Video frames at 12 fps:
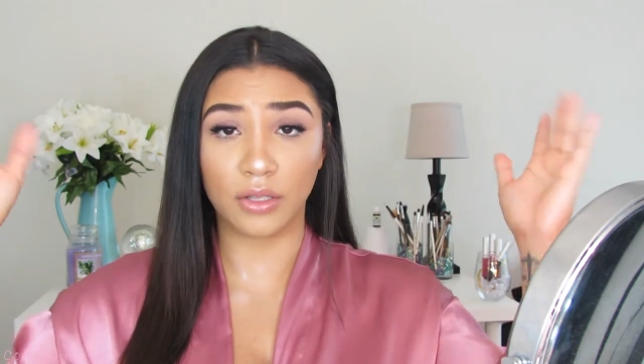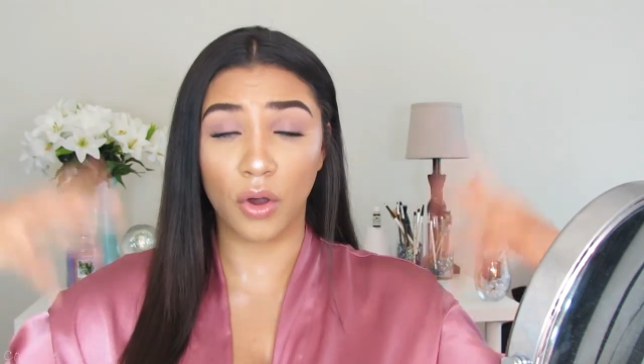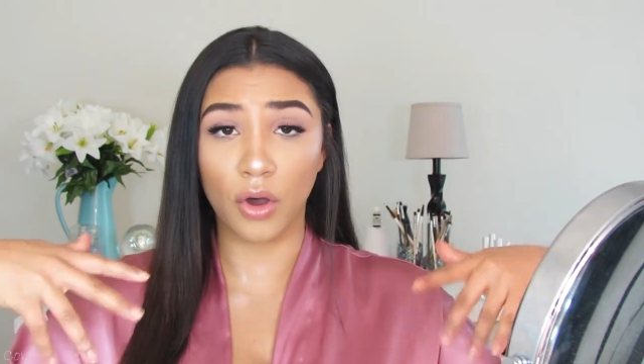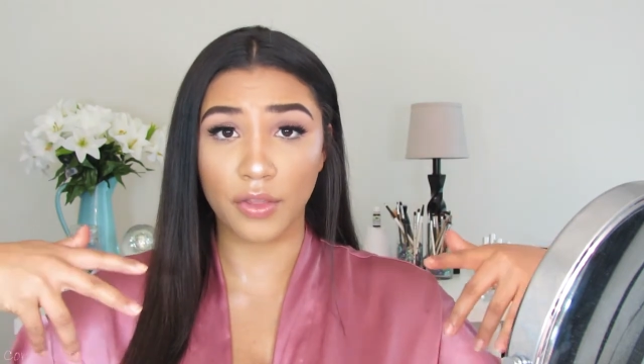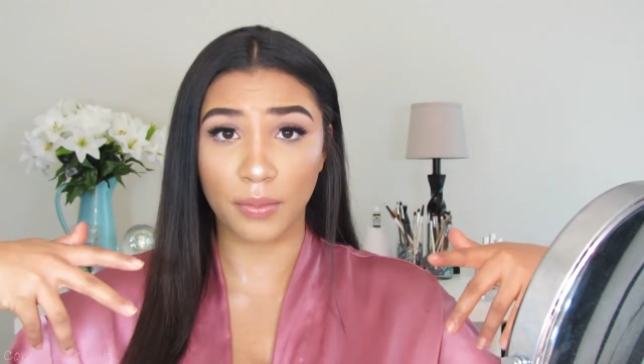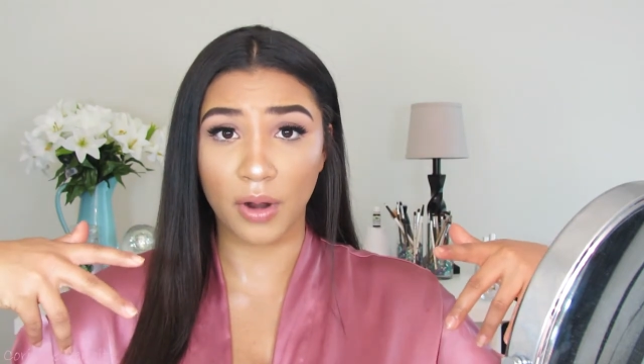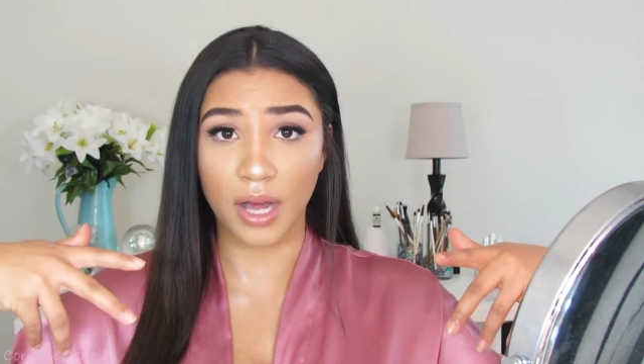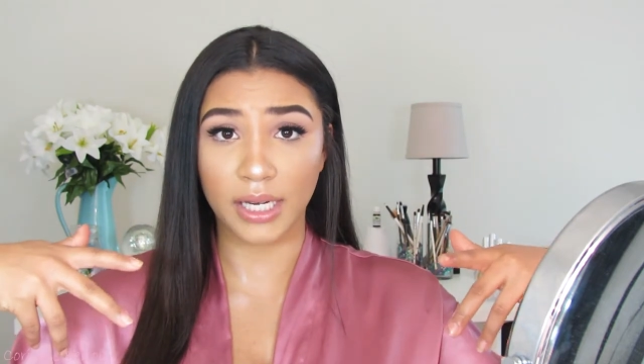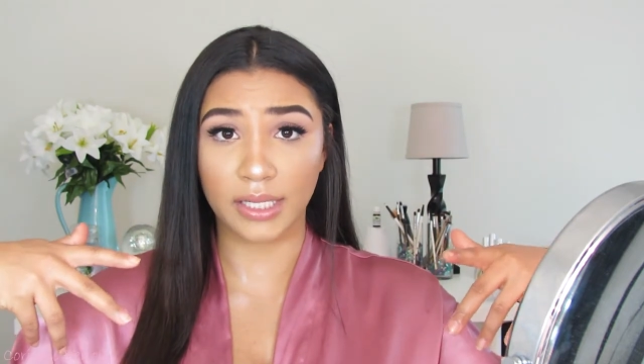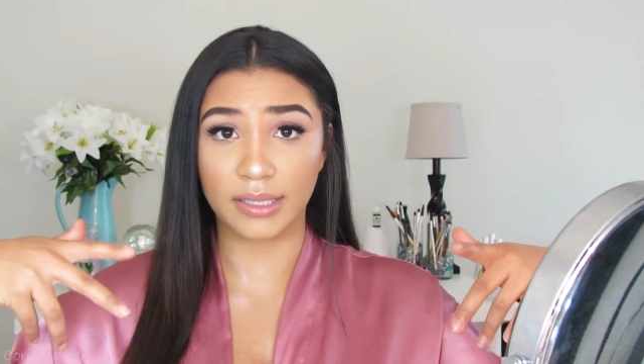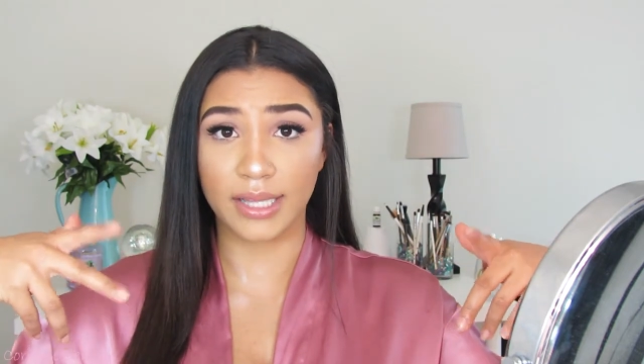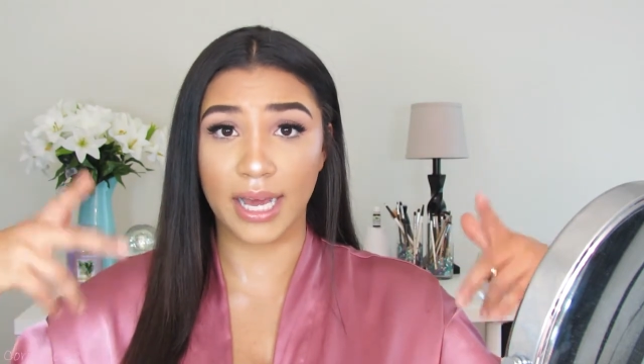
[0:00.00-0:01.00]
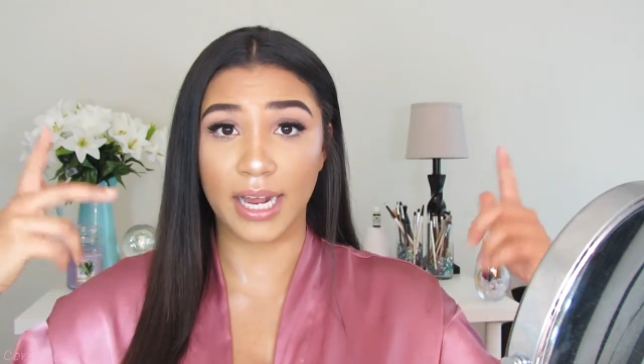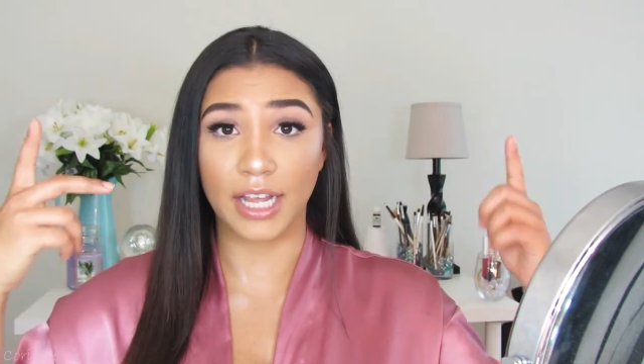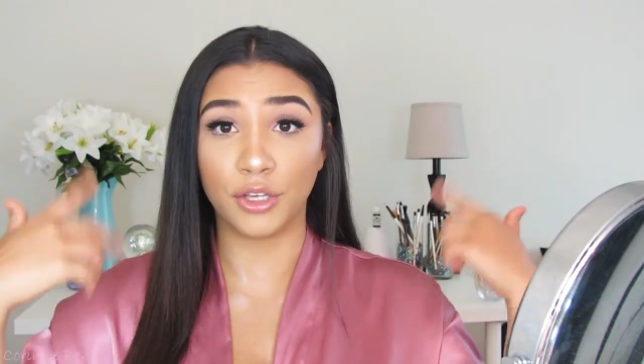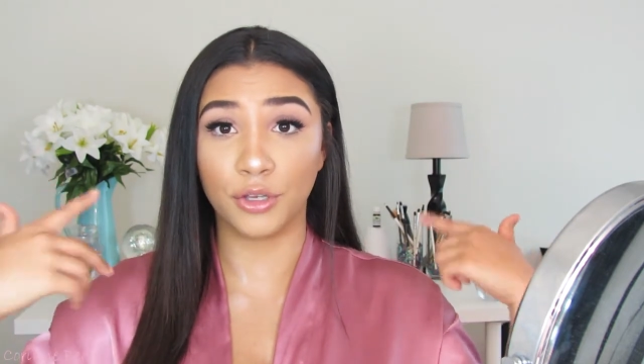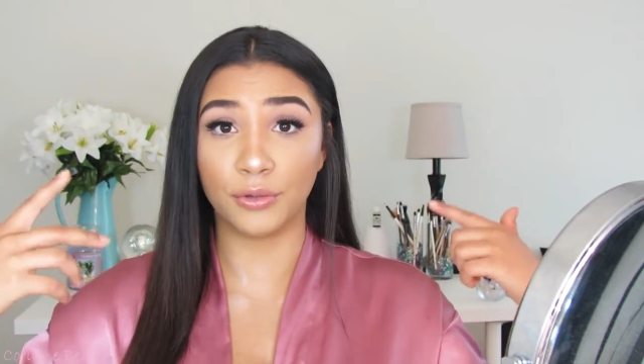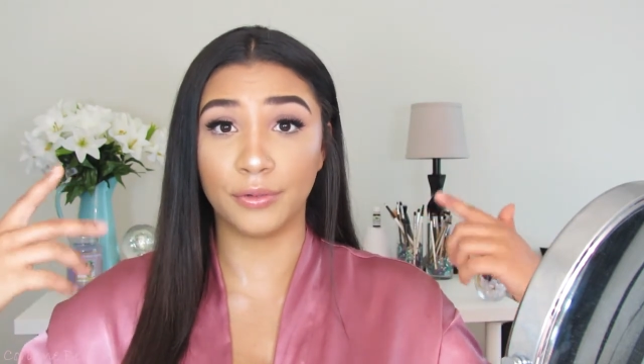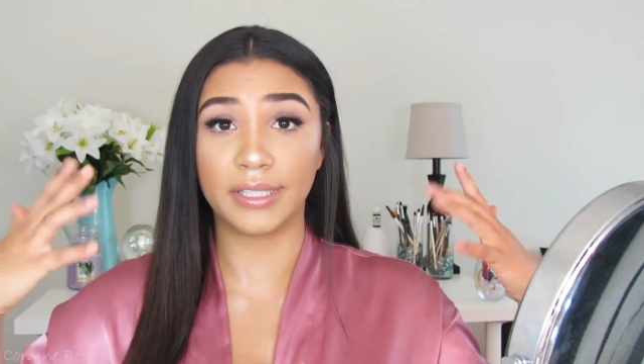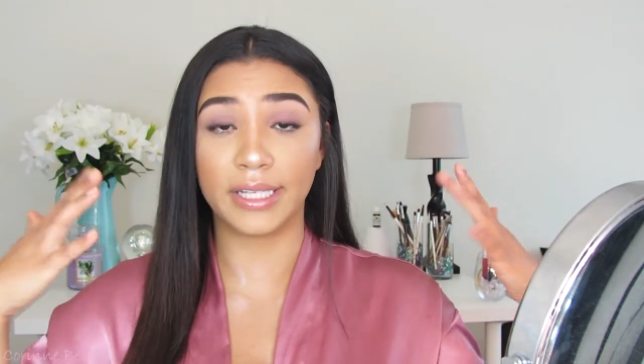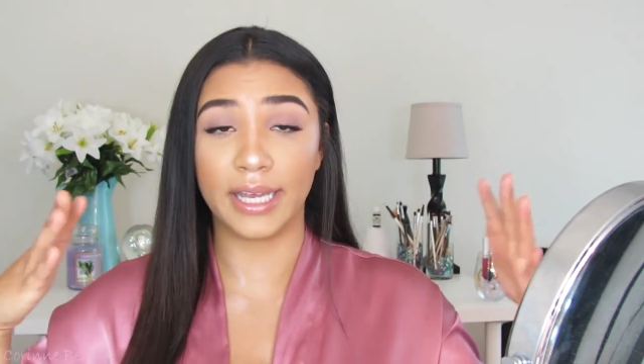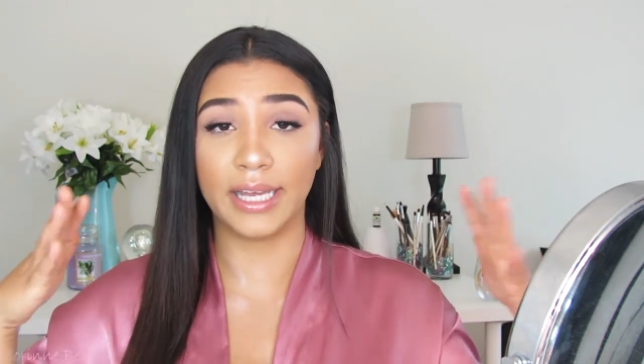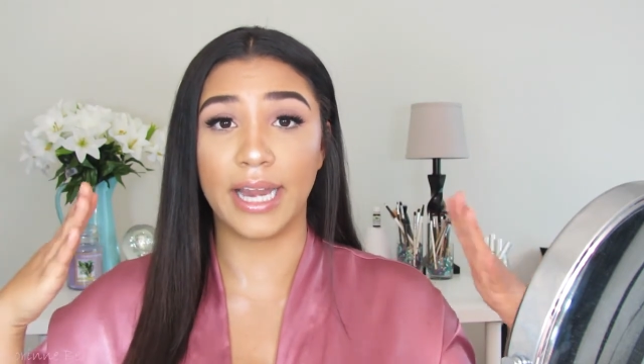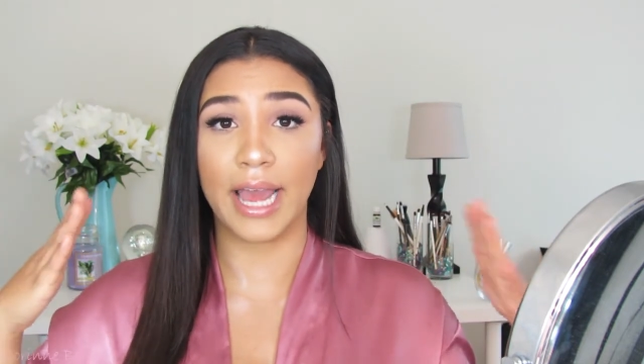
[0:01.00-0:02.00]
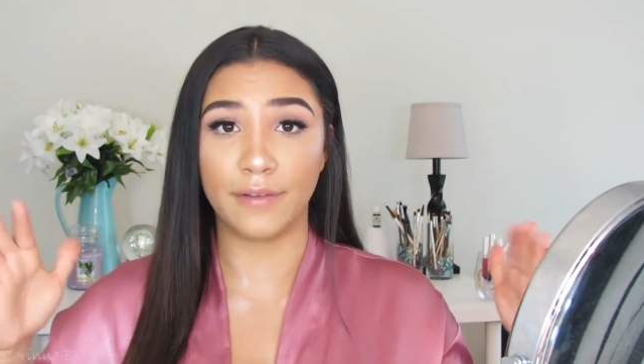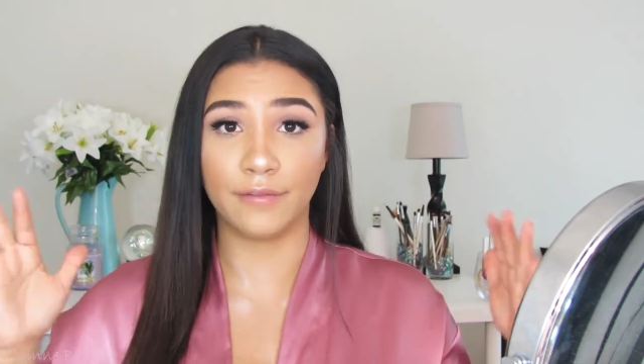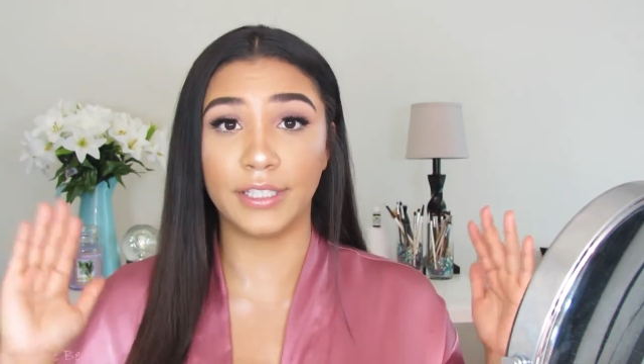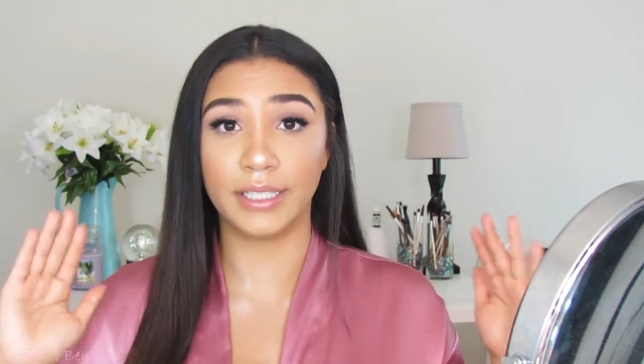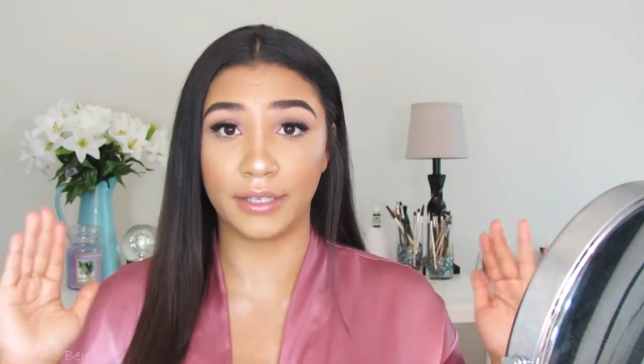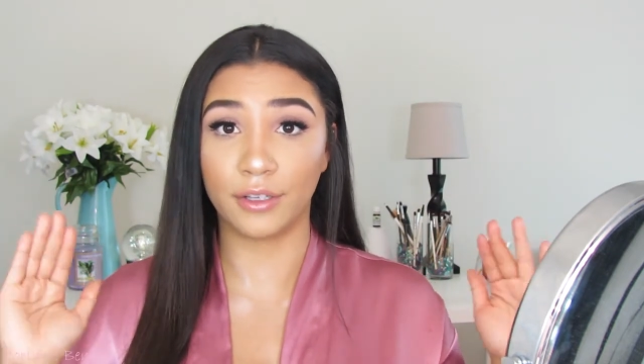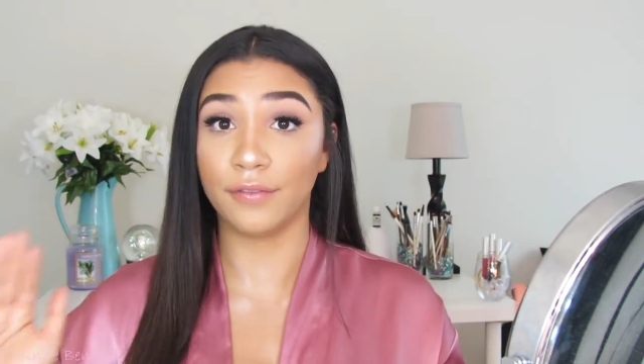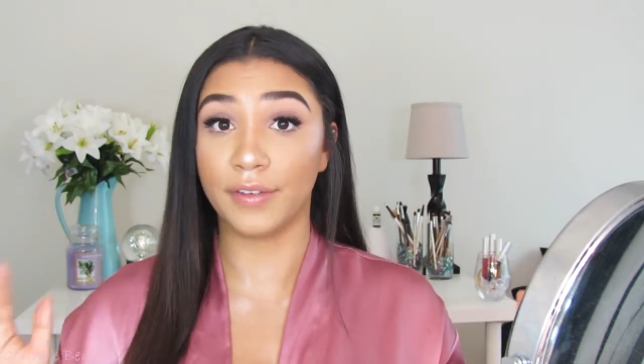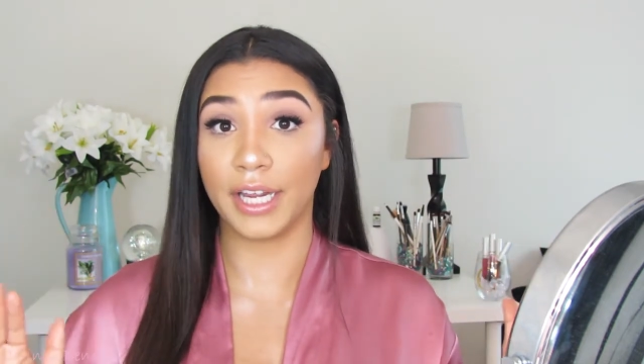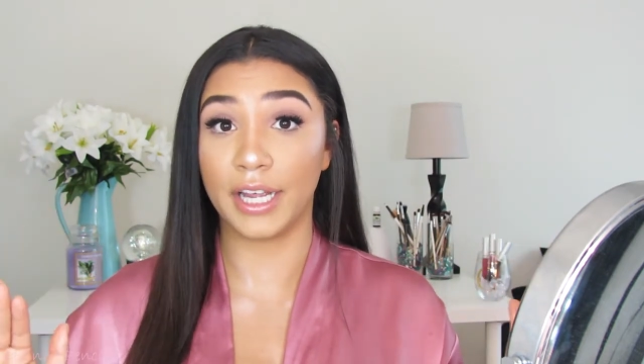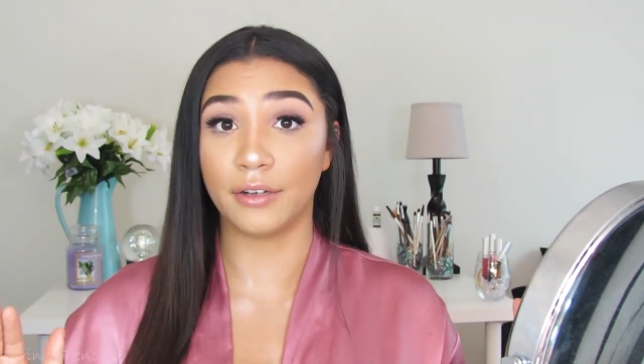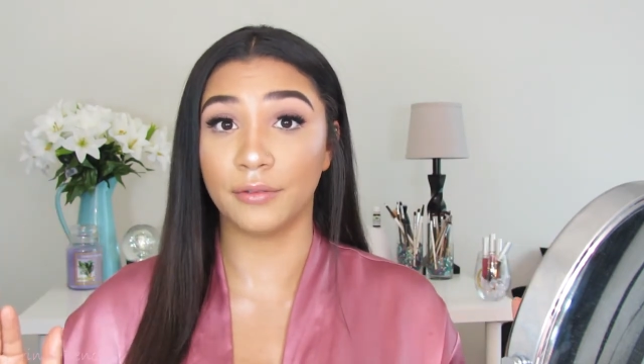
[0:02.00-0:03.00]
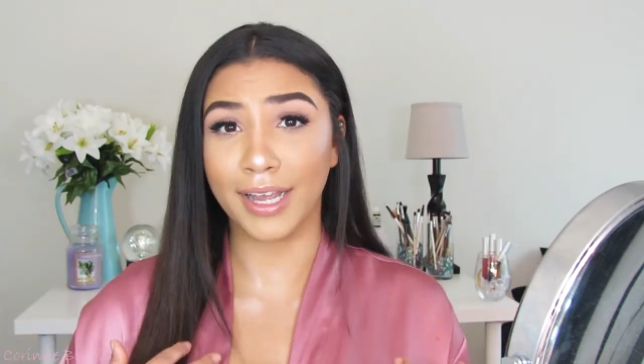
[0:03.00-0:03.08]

all the products that I use in every single video.